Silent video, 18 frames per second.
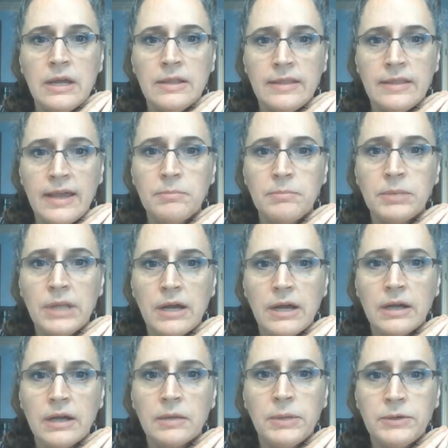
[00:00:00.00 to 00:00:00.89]
That
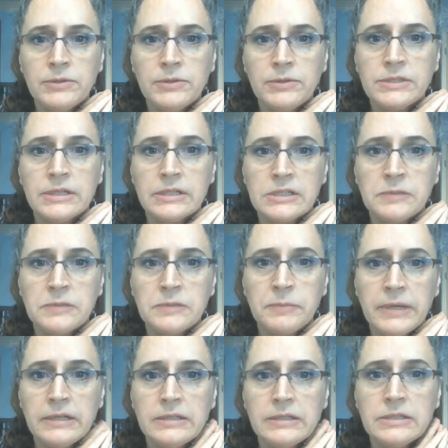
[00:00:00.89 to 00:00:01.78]
blog post
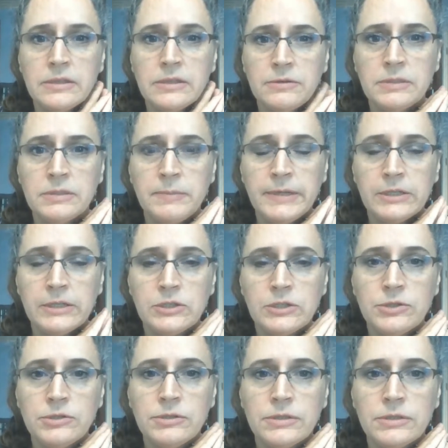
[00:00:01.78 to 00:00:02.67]
explains those
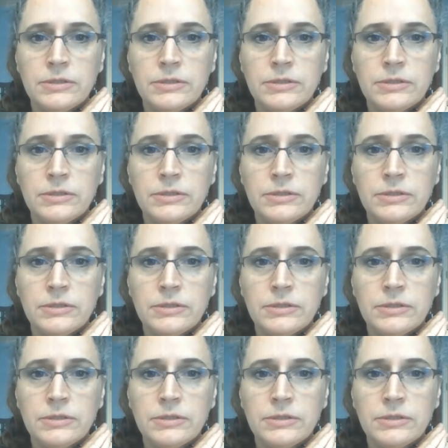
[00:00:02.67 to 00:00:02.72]
pictures.